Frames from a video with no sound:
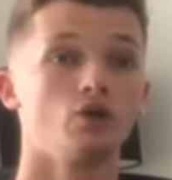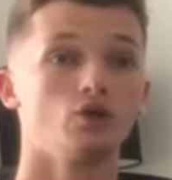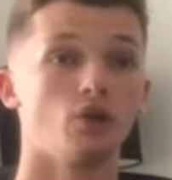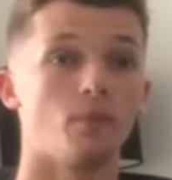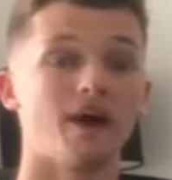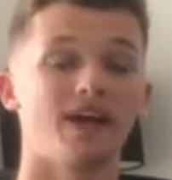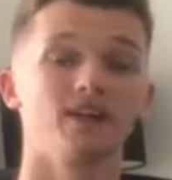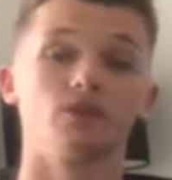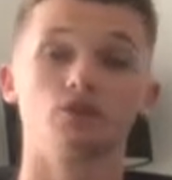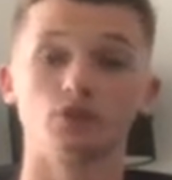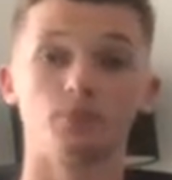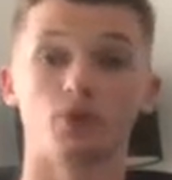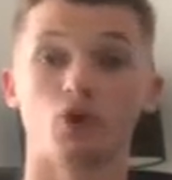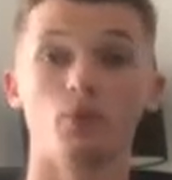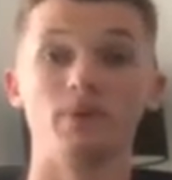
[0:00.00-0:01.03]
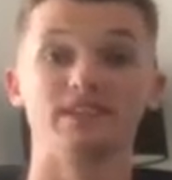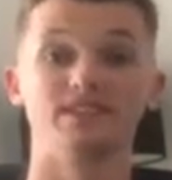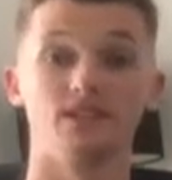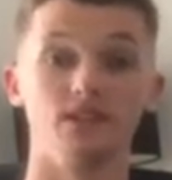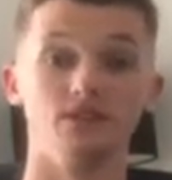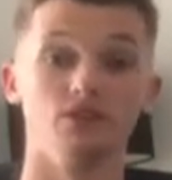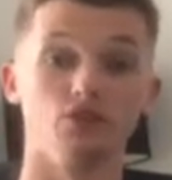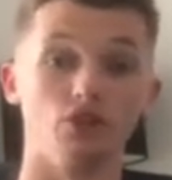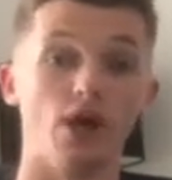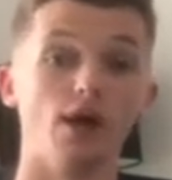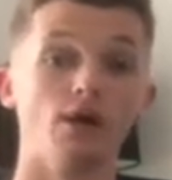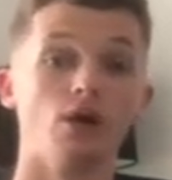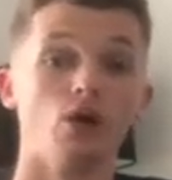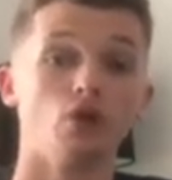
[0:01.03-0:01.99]
demand to become a
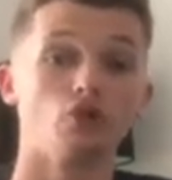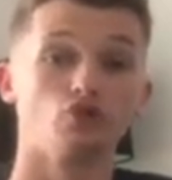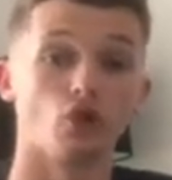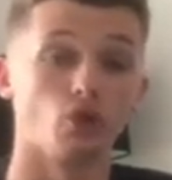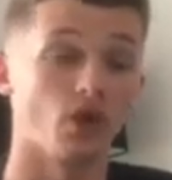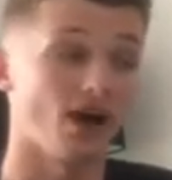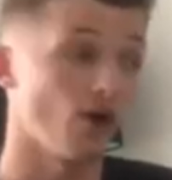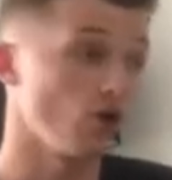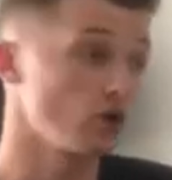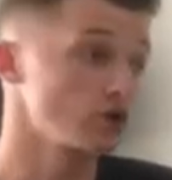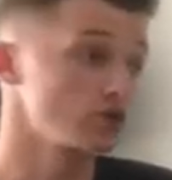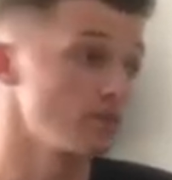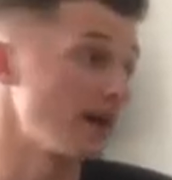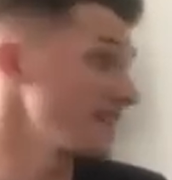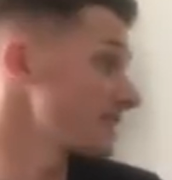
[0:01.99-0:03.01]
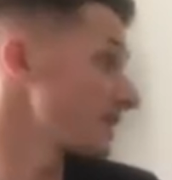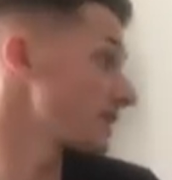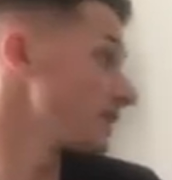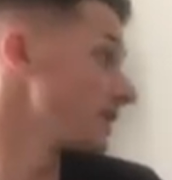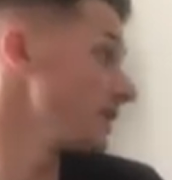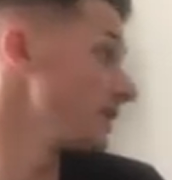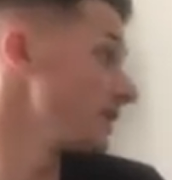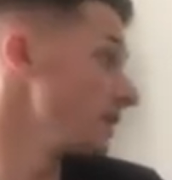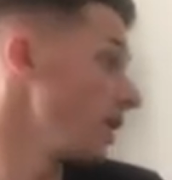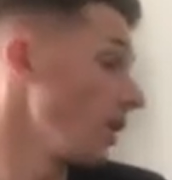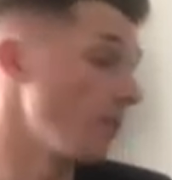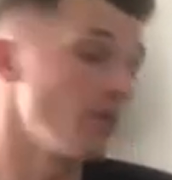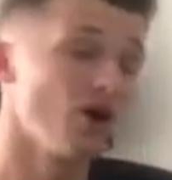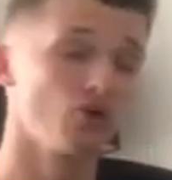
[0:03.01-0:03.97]
teacher, so that automatically
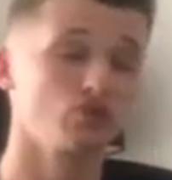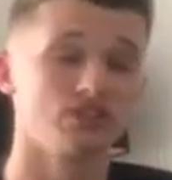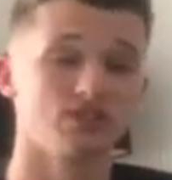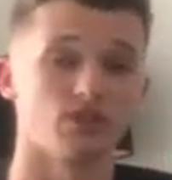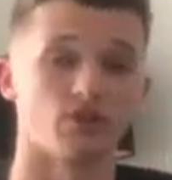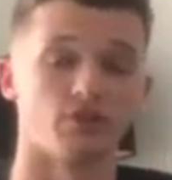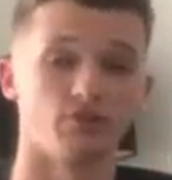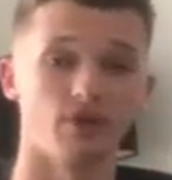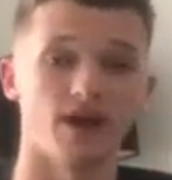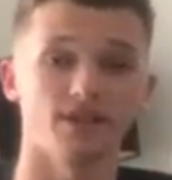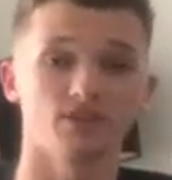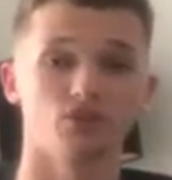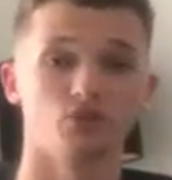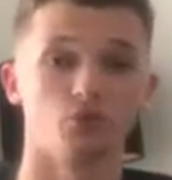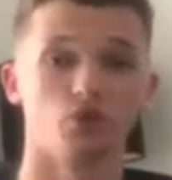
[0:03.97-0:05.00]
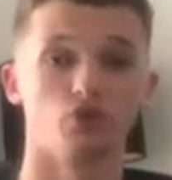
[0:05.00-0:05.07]
poses a threat to